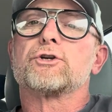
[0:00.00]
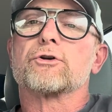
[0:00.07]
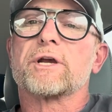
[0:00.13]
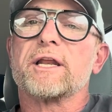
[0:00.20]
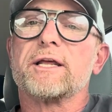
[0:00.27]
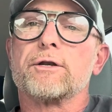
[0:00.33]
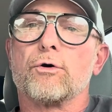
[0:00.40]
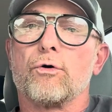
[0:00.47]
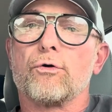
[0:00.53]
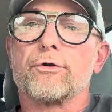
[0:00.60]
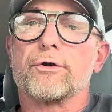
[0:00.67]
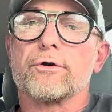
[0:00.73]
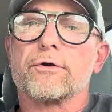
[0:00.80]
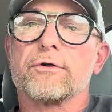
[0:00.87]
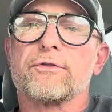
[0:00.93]
you're getting
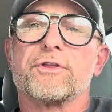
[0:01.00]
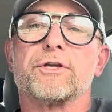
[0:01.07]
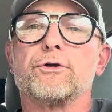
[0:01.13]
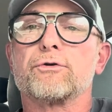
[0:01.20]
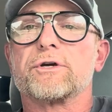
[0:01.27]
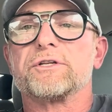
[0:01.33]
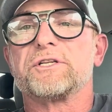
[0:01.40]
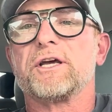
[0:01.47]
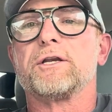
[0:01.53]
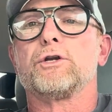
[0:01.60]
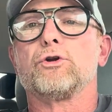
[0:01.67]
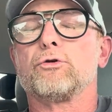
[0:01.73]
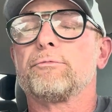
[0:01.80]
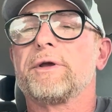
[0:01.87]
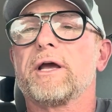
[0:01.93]
older, that you
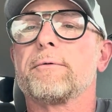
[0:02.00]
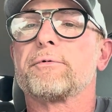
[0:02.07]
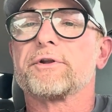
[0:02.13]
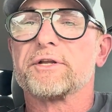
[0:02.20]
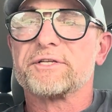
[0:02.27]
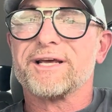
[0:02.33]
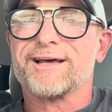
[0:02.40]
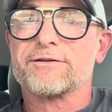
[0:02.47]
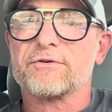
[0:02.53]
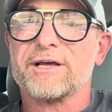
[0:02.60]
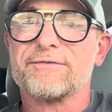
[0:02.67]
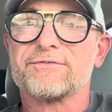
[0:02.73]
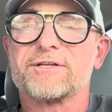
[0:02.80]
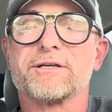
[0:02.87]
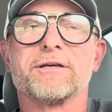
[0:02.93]
continue to be able to
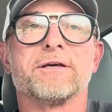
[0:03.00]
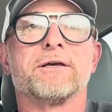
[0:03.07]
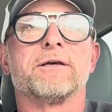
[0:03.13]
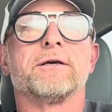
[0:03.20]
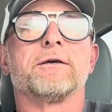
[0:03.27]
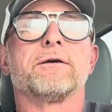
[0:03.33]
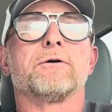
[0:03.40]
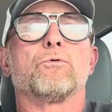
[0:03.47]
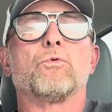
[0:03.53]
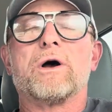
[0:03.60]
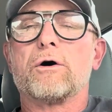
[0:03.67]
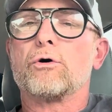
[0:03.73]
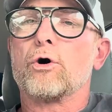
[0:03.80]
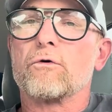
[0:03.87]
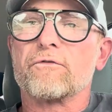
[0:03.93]
deadlift
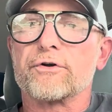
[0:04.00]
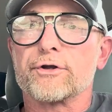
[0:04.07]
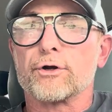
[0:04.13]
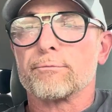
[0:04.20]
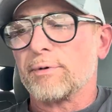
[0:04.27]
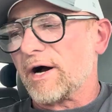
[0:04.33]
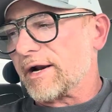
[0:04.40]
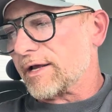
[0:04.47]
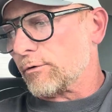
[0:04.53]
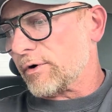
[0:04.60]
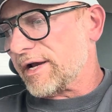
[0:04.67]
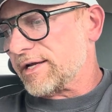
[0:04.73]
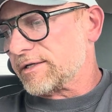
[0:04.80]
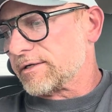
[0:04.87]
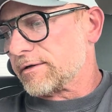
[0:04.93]
well over your body
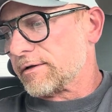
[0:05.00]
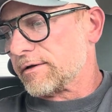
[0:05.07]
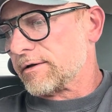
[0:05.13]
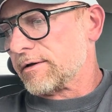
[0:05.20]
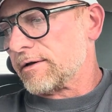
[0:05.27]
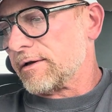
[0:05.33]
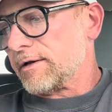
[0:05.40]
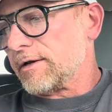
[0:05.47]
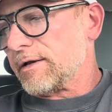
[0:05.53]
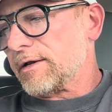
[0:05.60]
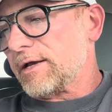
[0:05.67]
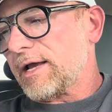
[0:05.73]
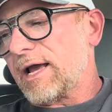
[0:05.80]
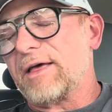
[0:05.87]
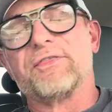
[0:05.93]
weight,
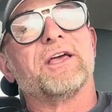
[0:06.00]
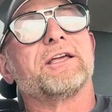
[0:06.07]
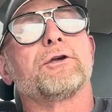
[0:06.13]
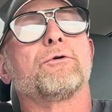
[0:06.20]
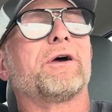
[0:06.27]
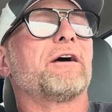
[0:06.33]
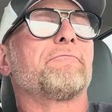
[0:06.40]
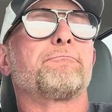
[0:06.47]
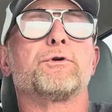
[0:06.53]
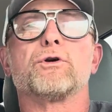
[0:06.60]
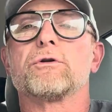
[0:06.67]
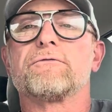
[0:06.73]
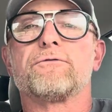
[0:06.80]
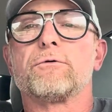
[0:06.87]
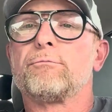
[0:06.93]
and that you have
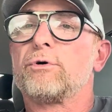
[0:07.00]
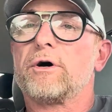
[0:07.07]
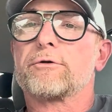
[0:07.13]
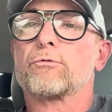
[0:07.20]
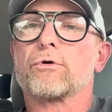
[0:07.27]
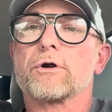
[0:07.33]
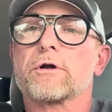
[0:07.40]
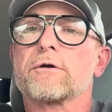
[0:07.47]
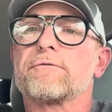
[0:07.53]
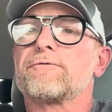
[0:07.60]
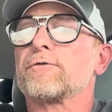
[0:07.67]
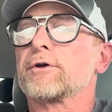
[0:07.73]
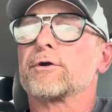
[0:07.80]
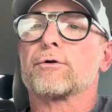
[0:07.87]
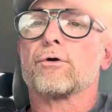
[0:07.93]
beautiful blood work
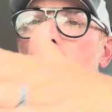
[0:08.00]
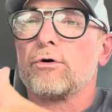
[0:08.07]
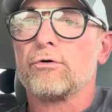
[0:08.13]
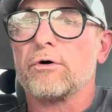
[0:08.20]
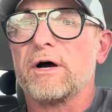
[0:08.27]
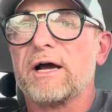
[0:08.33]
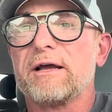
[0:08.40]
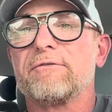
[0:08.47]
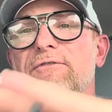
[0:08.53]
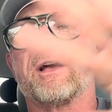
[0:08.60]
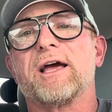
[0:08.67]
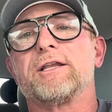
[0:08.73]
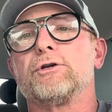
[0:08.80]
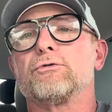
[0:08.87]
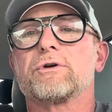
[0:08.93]
for your whole life,
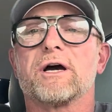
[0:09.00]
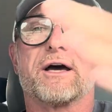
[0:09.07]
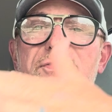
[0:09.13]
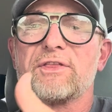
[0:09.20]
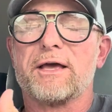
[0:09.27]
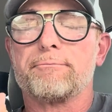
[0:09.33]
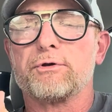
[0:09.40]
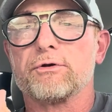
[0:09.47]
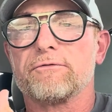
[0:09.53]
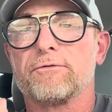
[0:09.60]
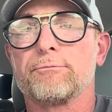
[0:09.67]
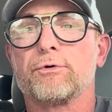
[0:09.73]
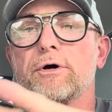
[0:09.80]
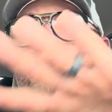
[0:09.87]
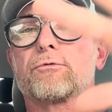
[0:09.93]
and you got that beautiful
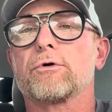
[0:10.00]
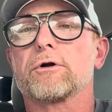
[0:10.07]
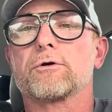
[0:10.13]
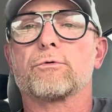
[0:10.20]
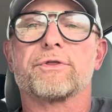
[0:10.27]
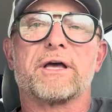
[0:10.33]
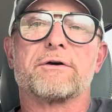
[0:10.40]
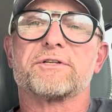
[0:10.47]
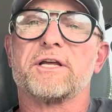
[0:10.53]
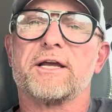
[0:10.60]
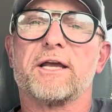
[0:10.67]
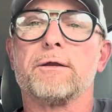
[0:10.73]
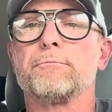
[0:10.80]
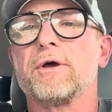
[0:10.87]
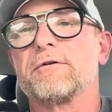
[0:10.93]
blood work without
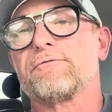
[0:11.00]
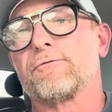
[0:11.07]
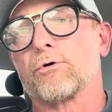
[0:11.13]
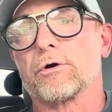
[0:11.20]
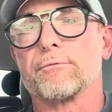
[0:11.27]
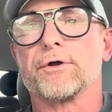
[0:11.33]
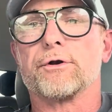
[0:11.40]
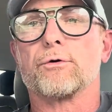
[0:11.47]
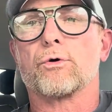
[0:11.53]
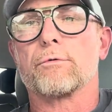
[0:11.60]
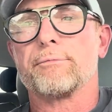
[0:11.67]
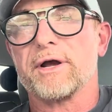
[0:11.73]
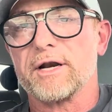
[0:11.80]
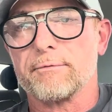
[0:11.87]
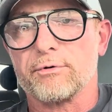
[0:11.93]
taking metformin or
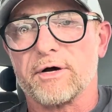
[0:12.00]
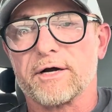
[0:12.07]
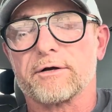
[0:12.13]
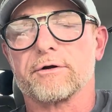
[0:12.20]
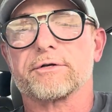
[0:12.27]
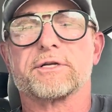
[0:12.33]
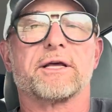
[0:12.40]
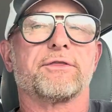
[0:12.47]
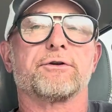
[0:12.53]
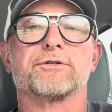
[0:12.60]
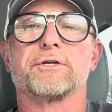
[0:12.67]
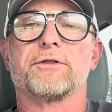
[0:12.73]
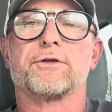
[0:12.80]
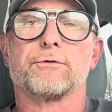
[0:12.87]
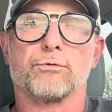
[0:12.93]
beta blockers. And there's
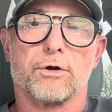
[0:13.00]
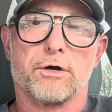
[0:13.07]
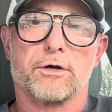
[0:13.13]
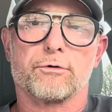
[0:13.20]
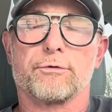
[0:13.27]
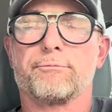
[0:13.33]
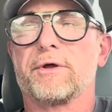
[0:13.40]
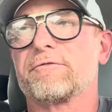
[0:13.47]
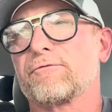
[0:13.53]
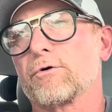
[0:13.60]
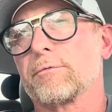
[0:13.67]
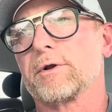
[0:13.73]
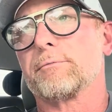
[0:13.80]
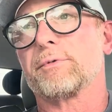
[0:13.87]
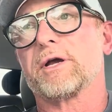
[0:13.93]
nothing wrong with
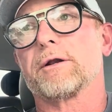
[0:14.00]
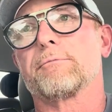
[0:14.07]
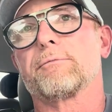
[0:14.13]
metformin and beta